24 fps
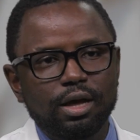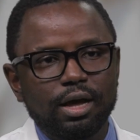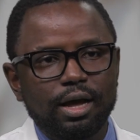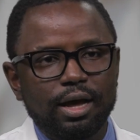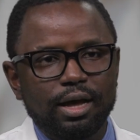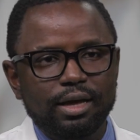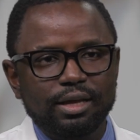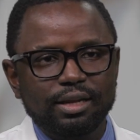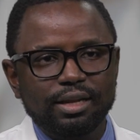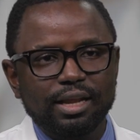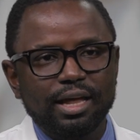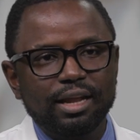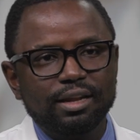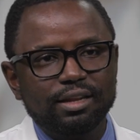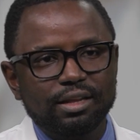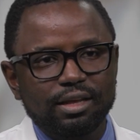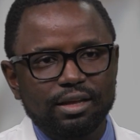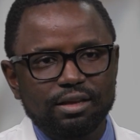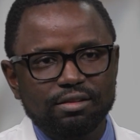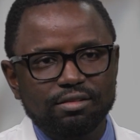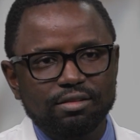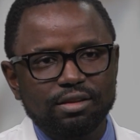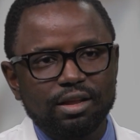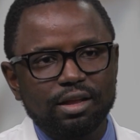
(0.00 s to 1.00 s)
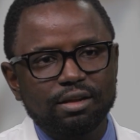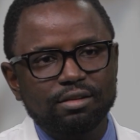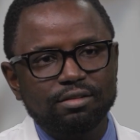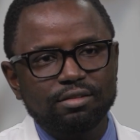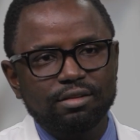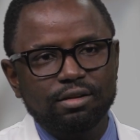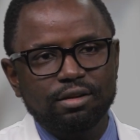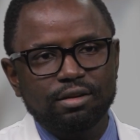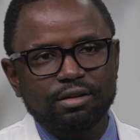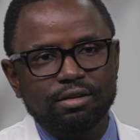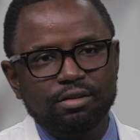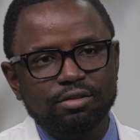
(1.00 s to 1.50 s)
Uh, in that case, that's
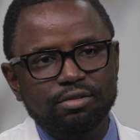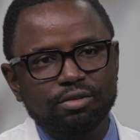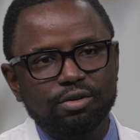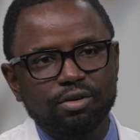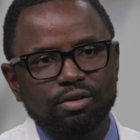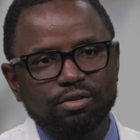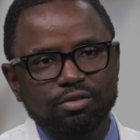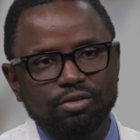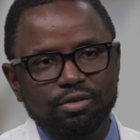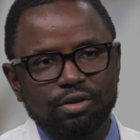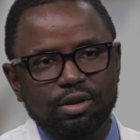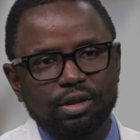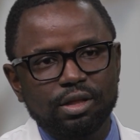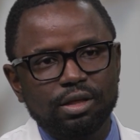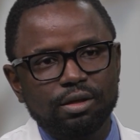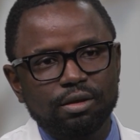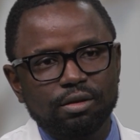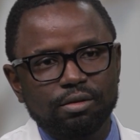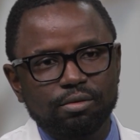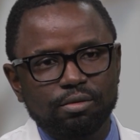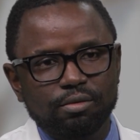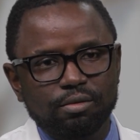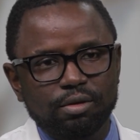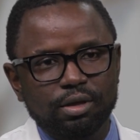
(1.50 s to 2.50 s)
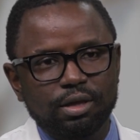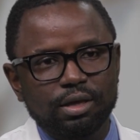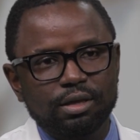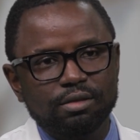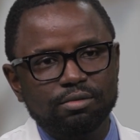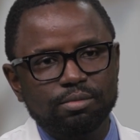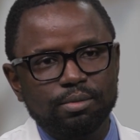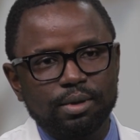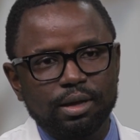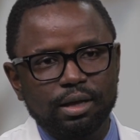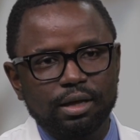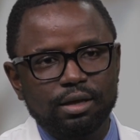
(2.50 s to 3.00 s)
uh, discussed on a
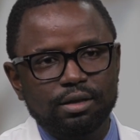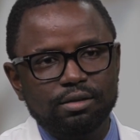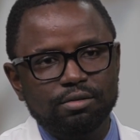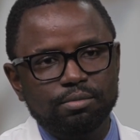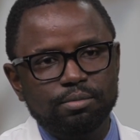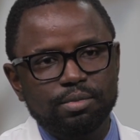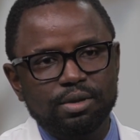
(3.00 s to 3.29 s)
case-by-case